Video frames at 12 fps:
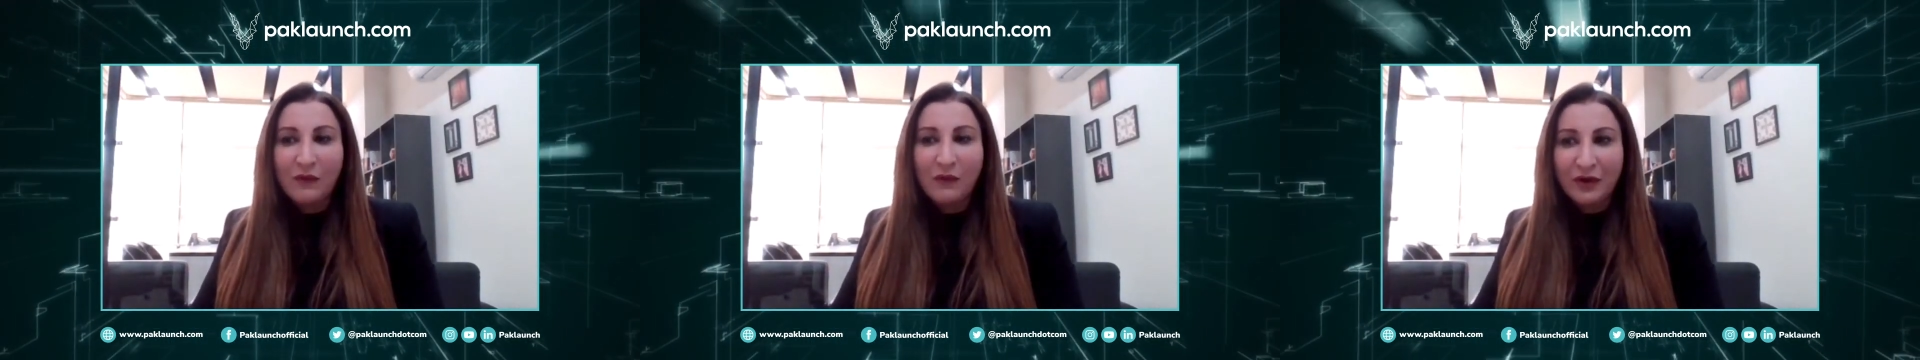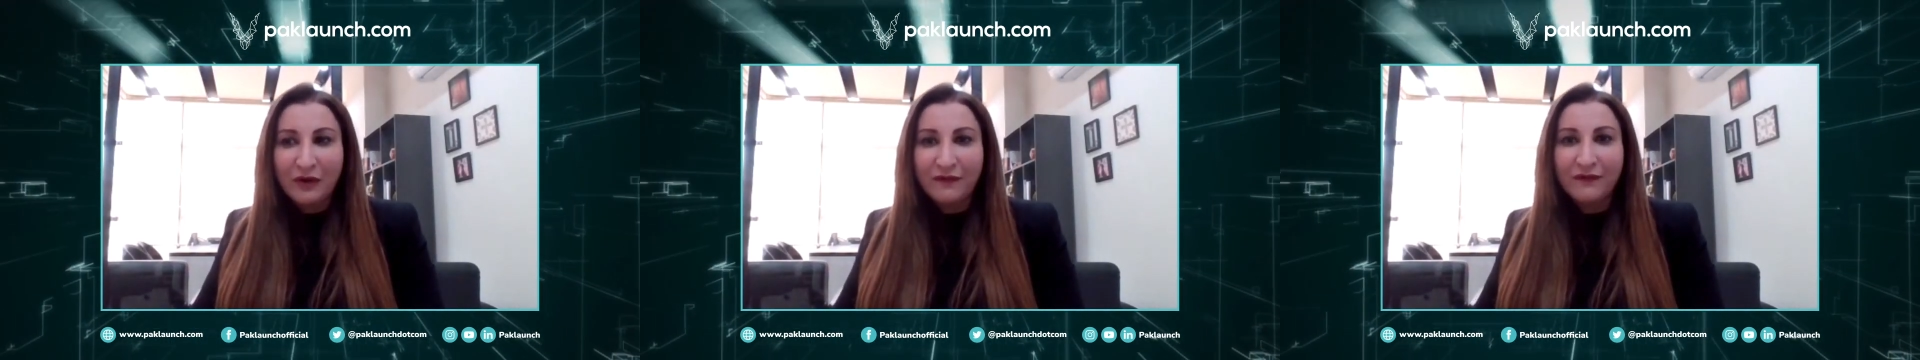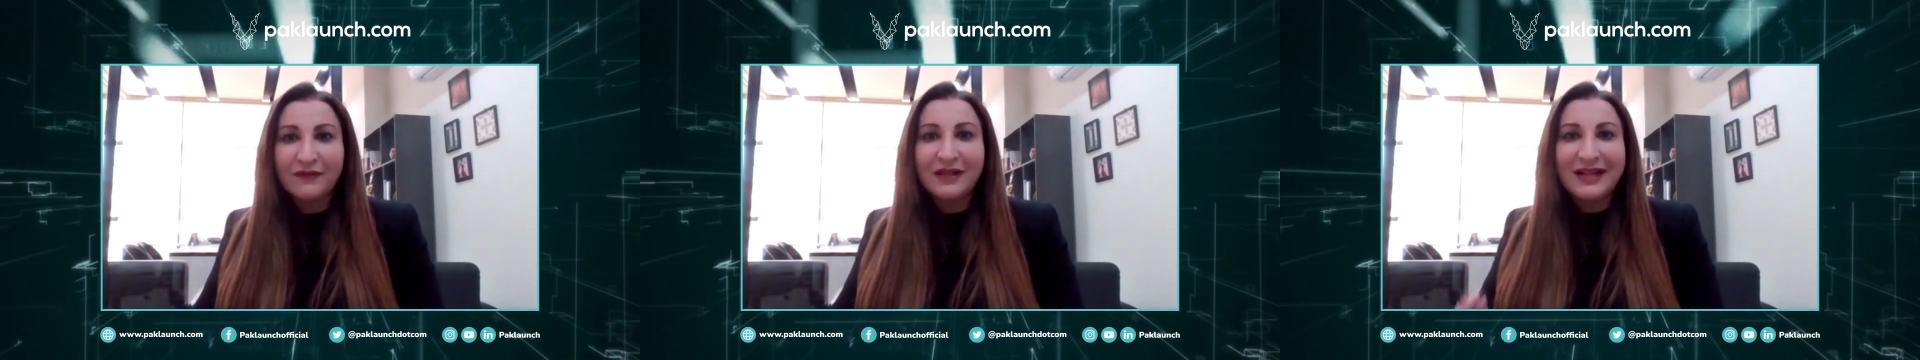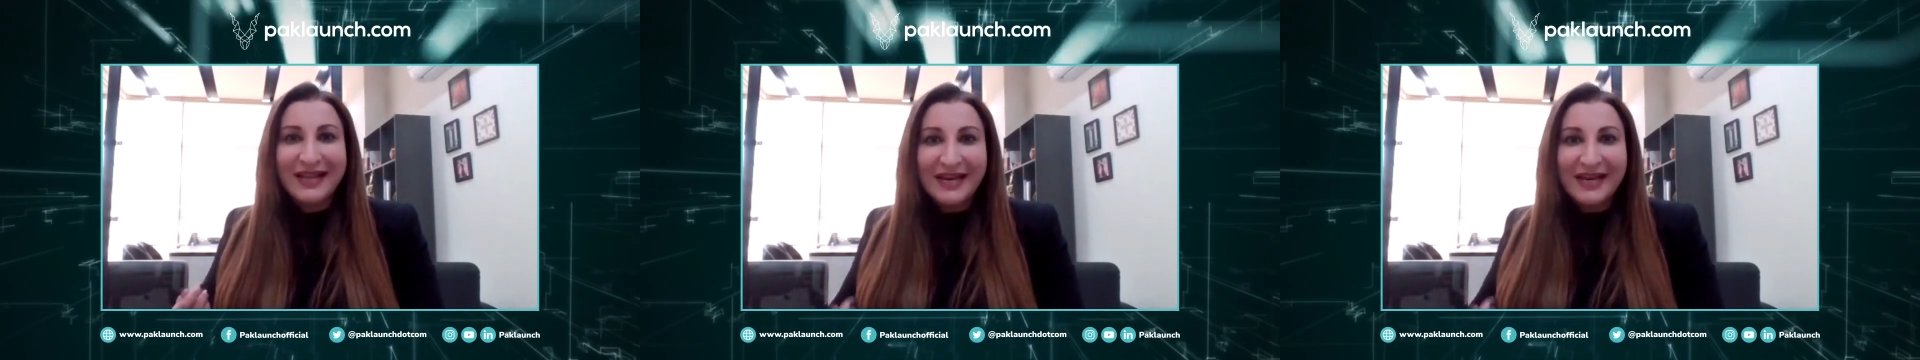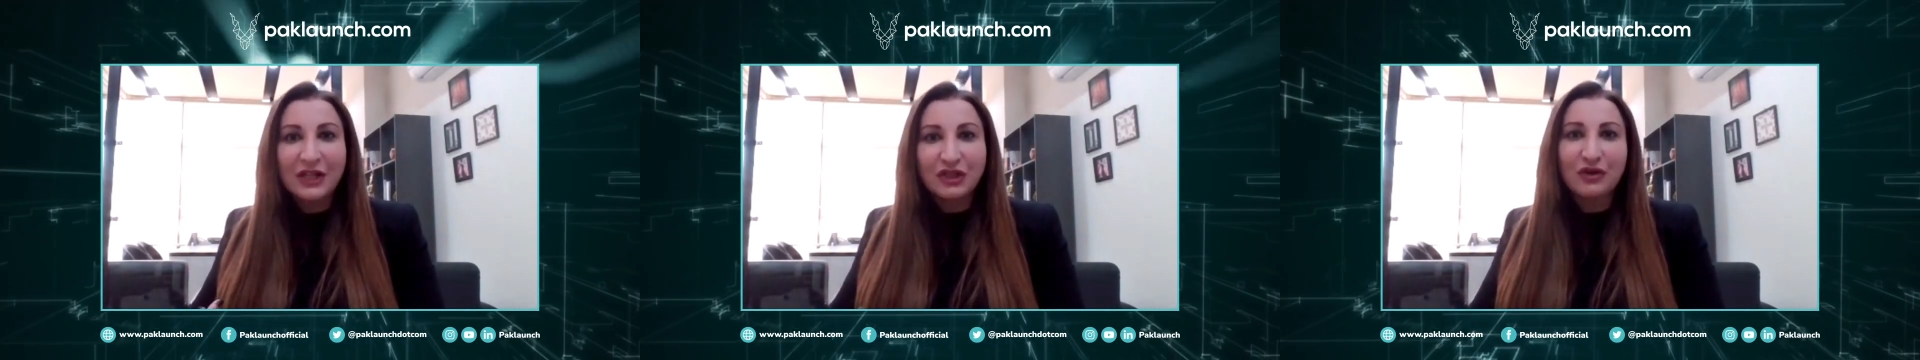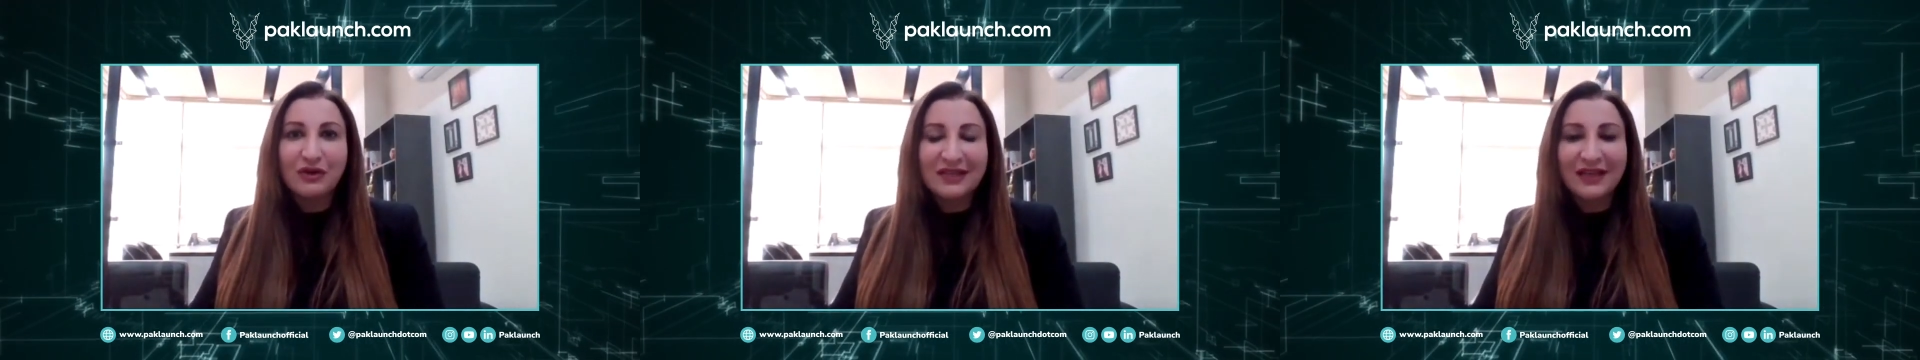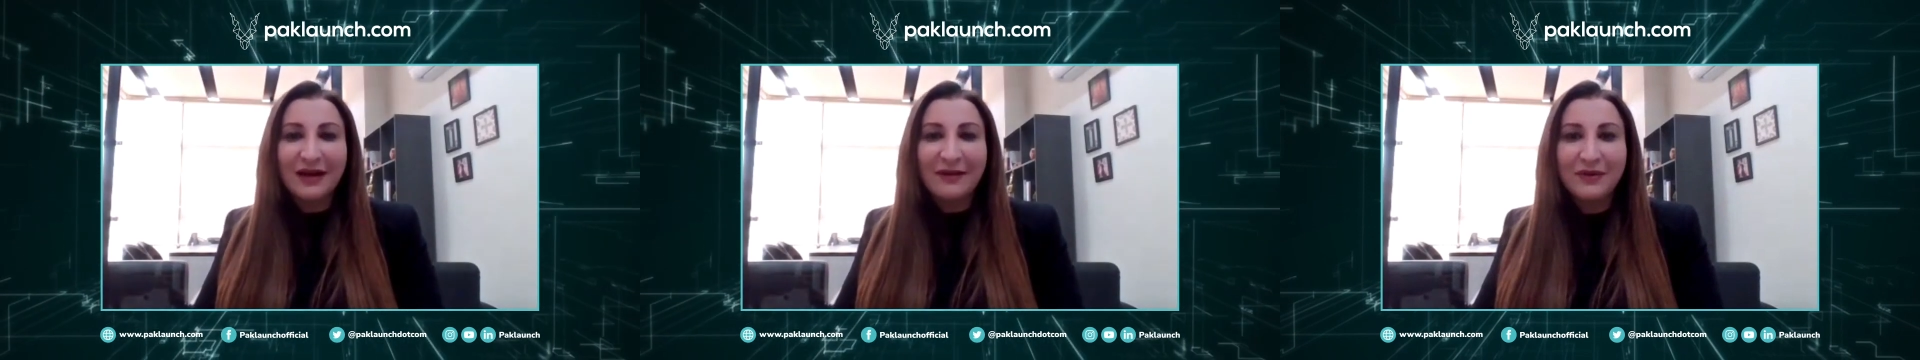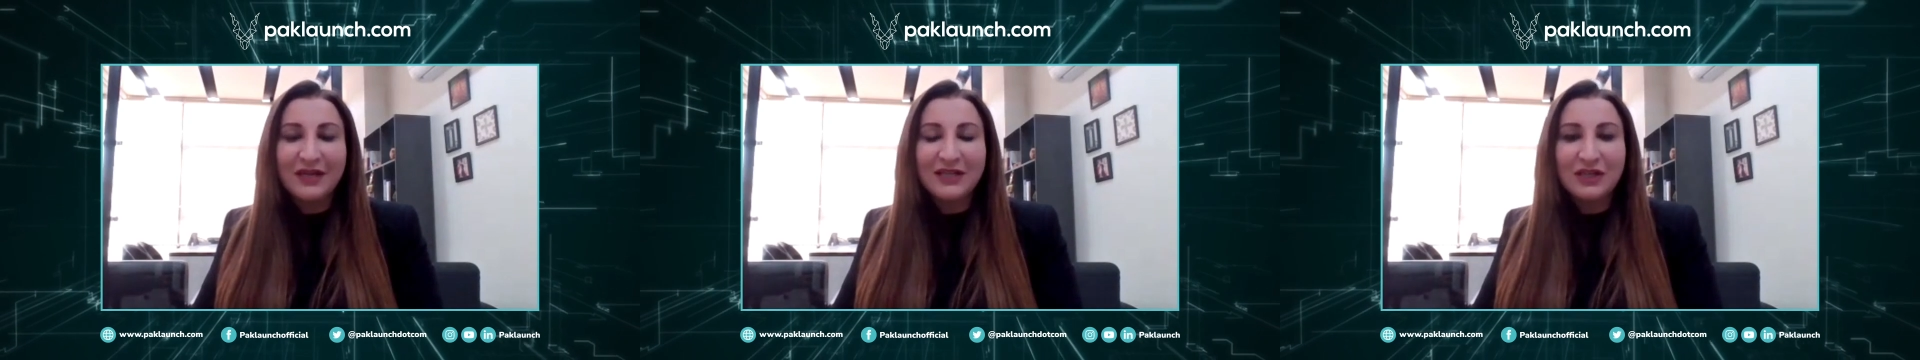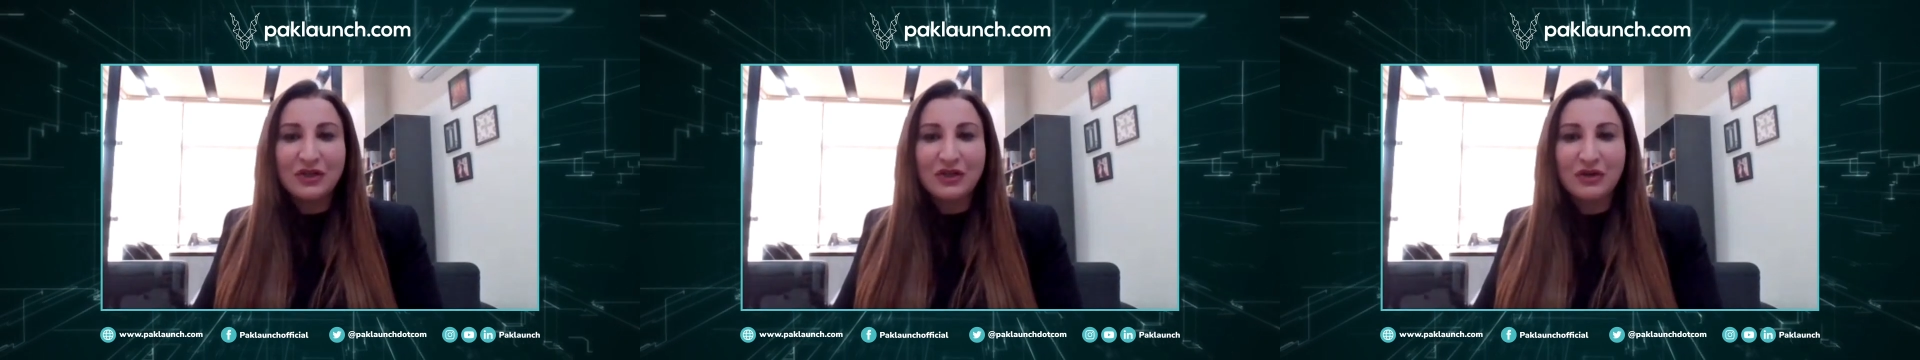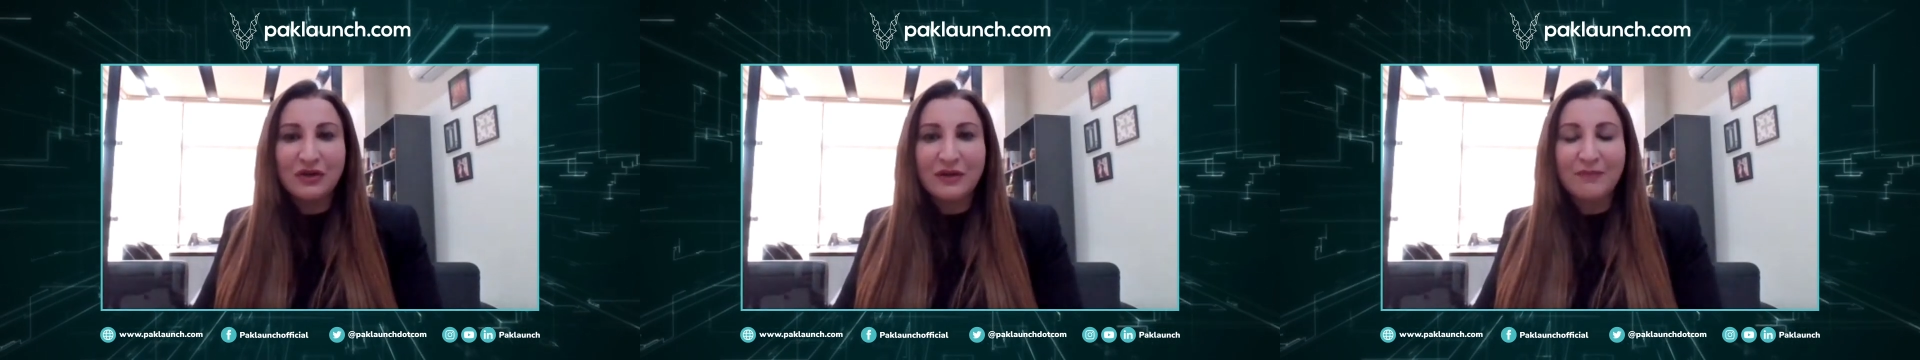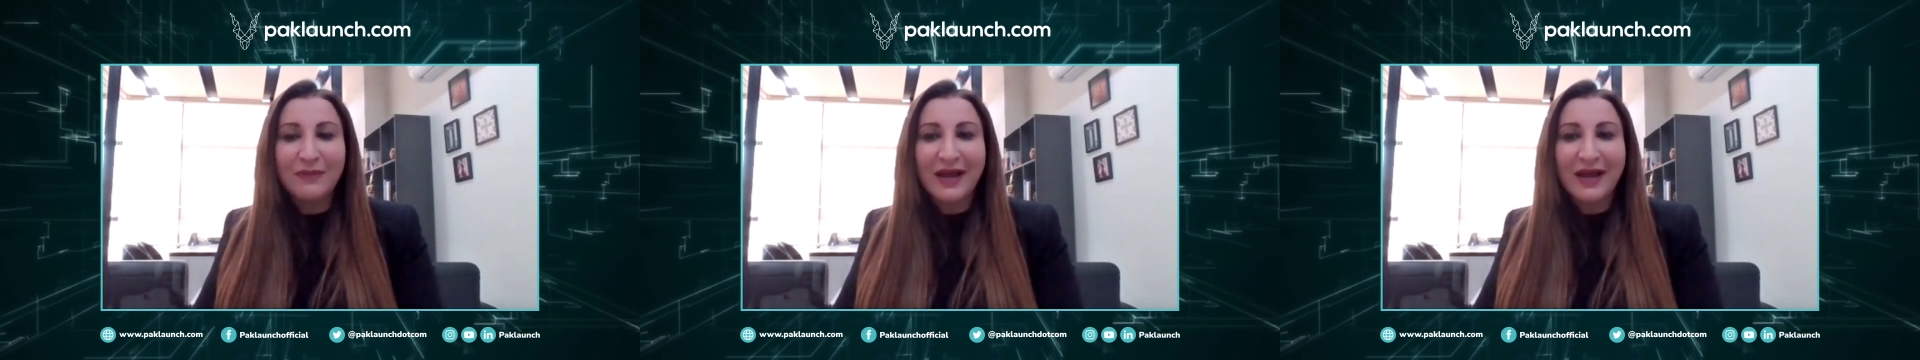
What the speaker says: one of the leading insurance companies in Europe